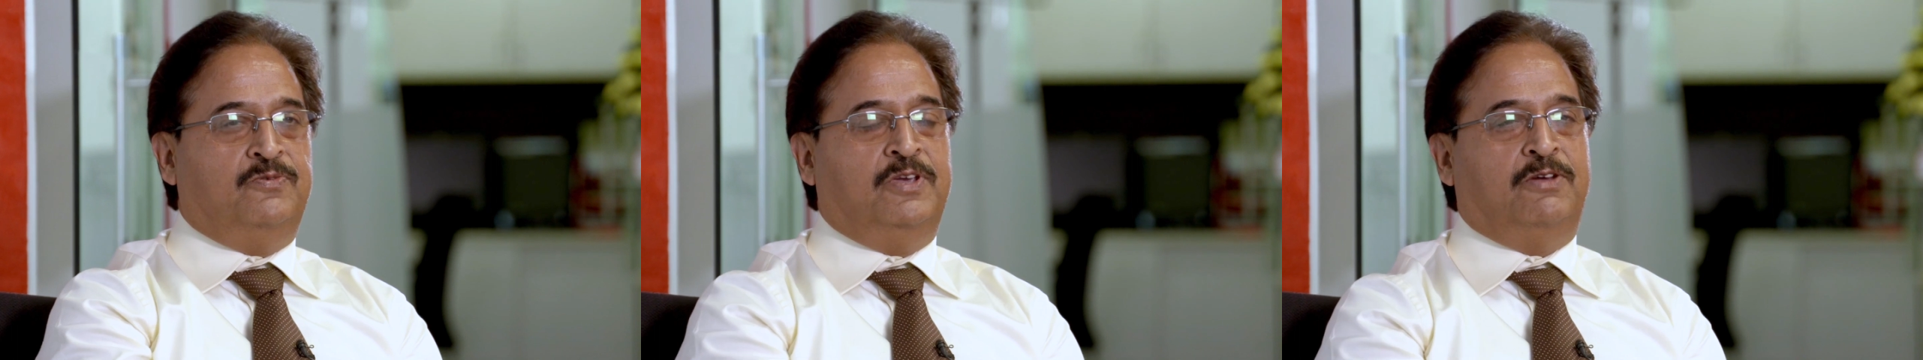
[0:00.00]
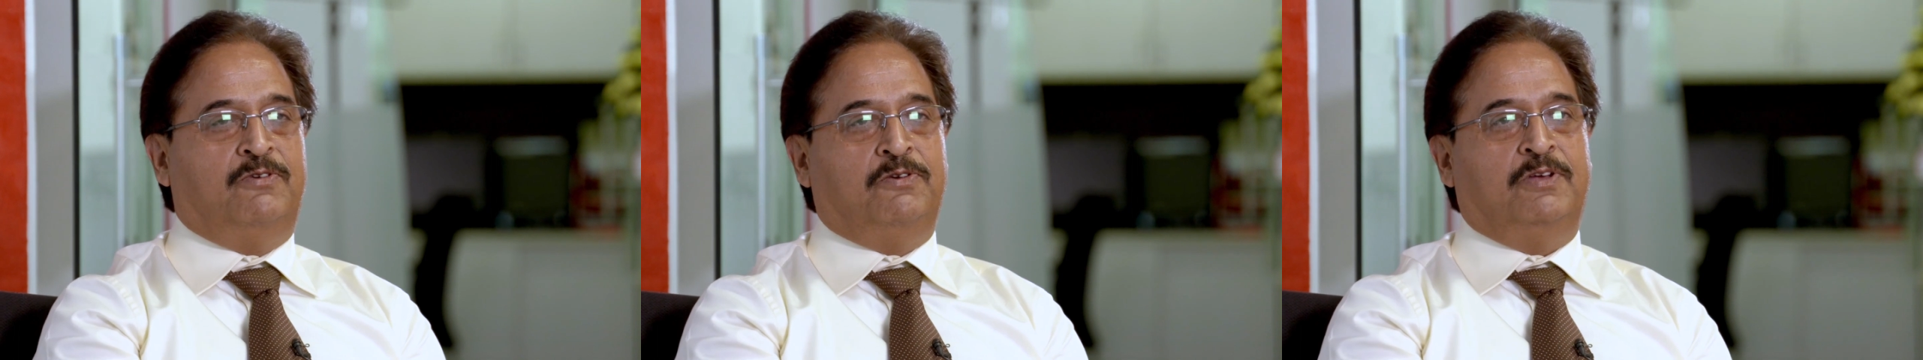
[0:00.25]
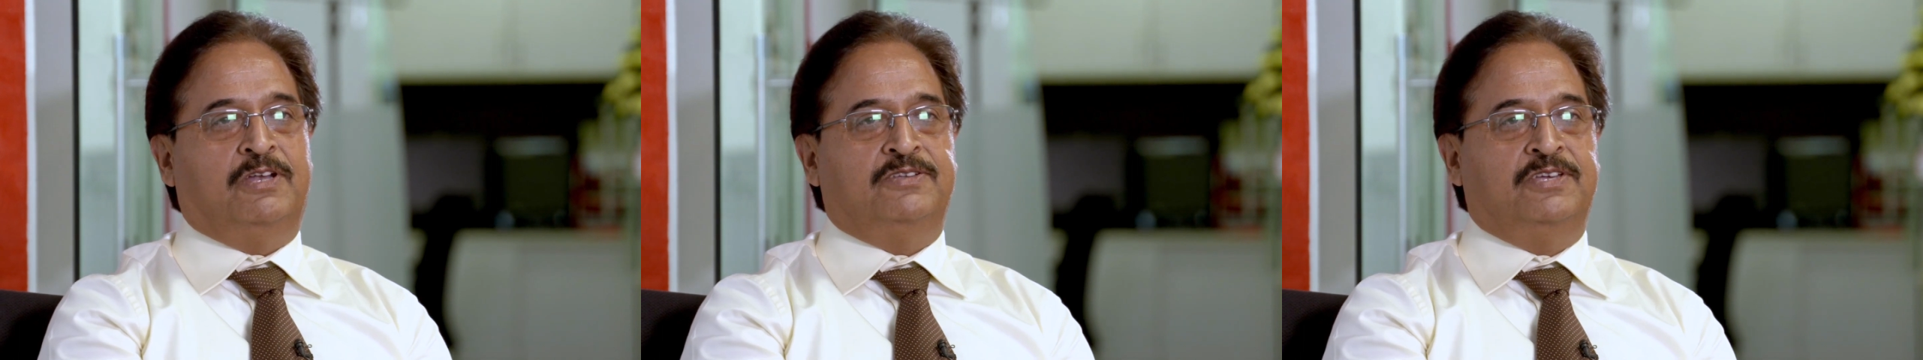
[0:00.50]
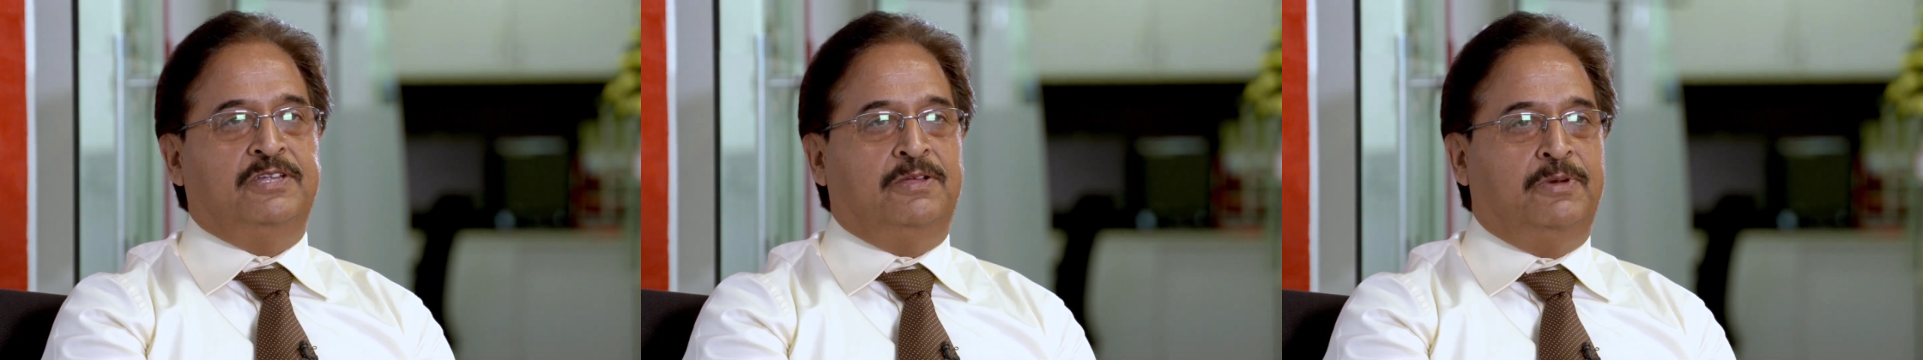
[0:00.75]
we are
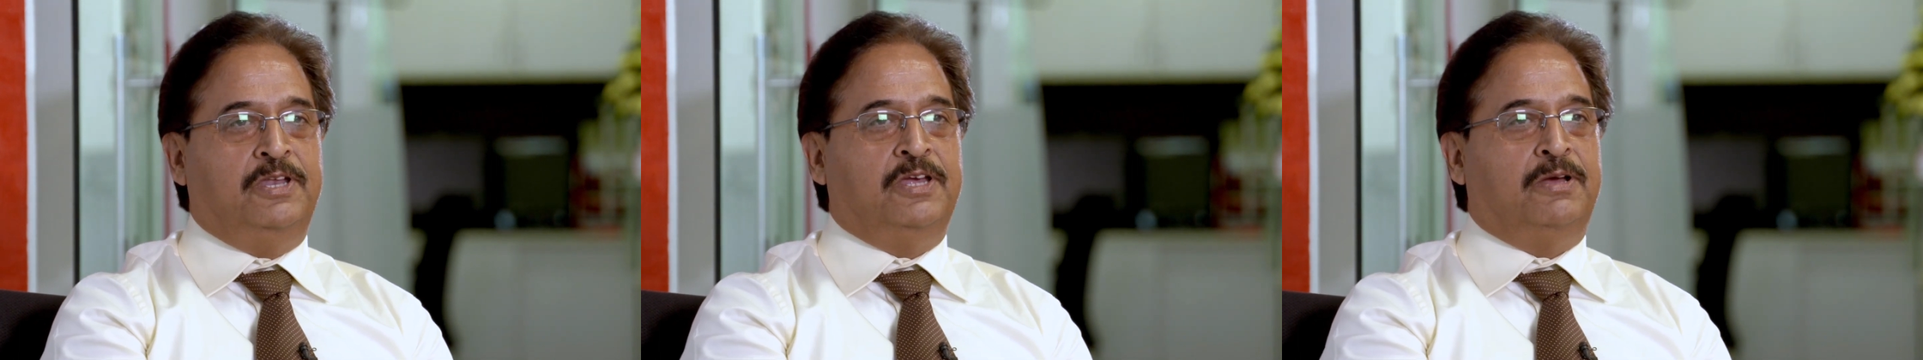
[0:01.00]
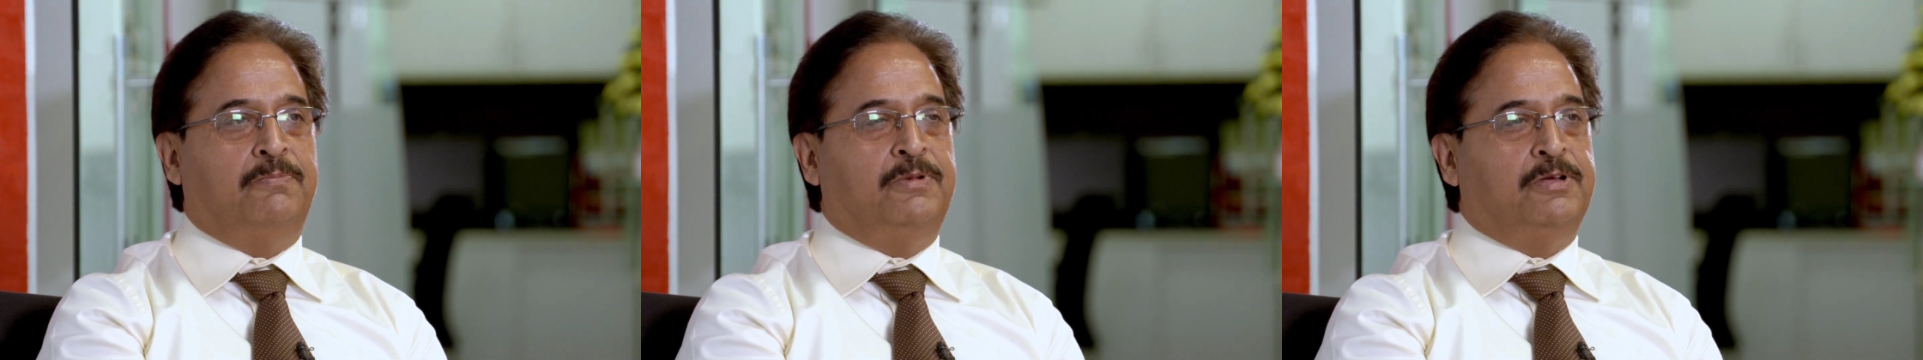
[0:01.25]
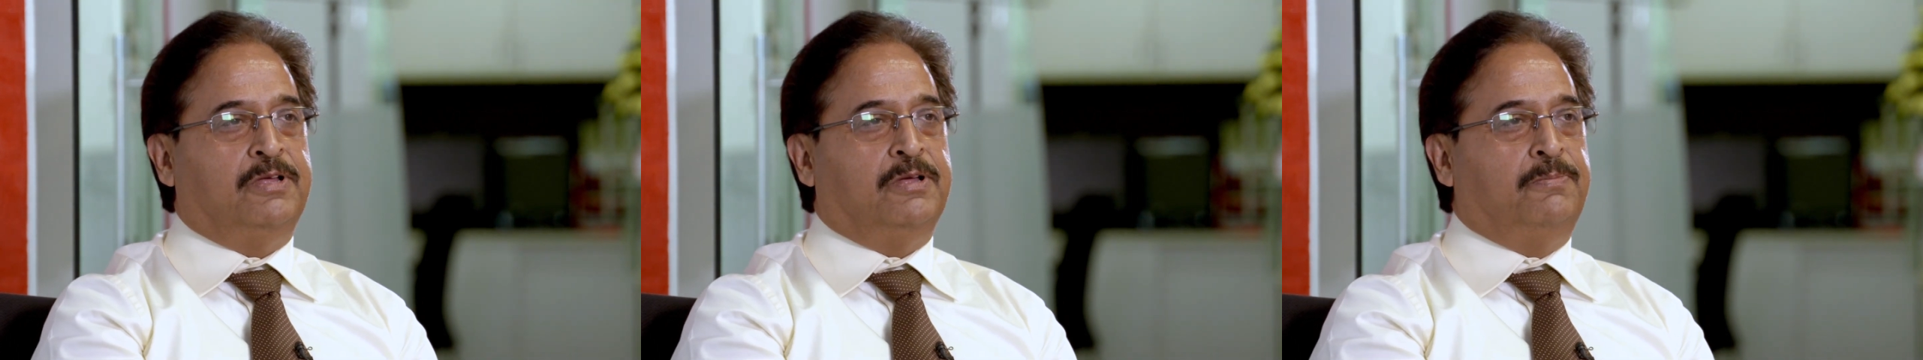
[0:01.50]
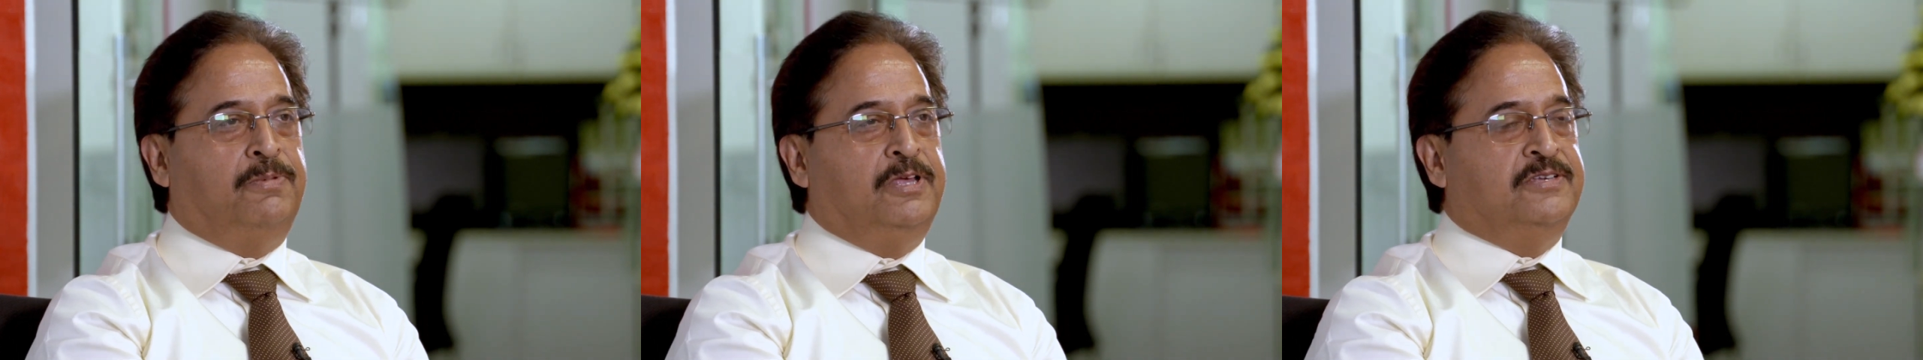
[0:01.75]
seeing the many
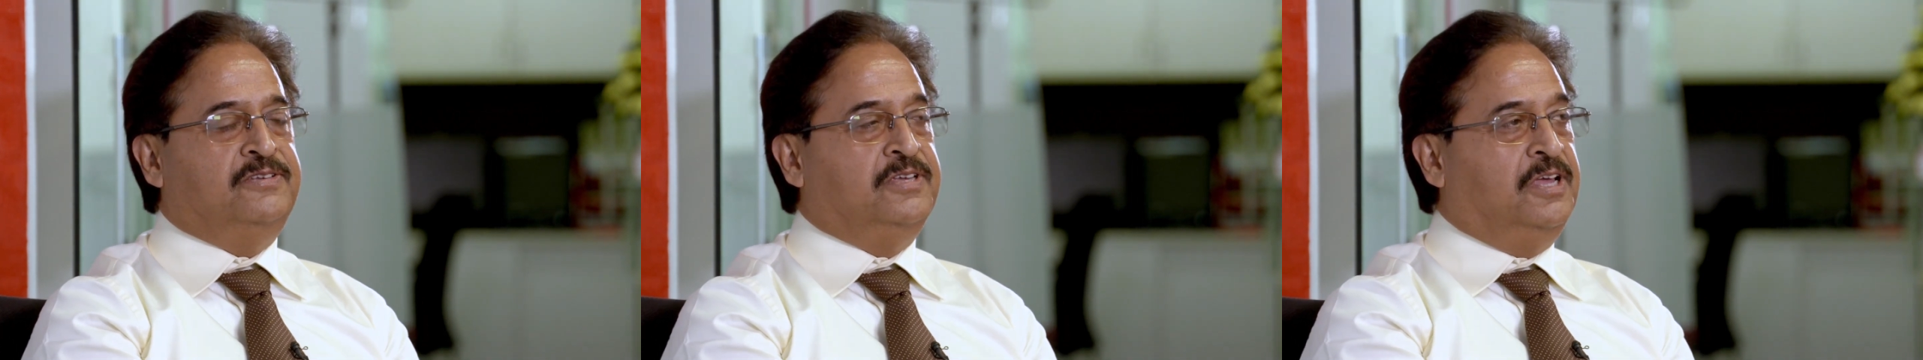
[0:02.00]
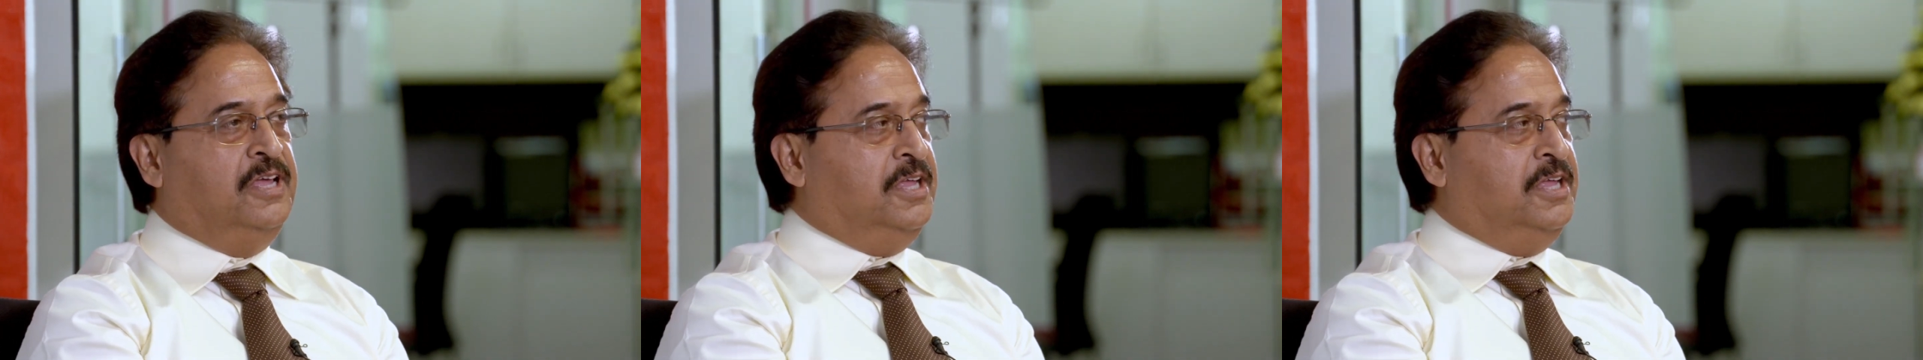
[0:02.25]
companies,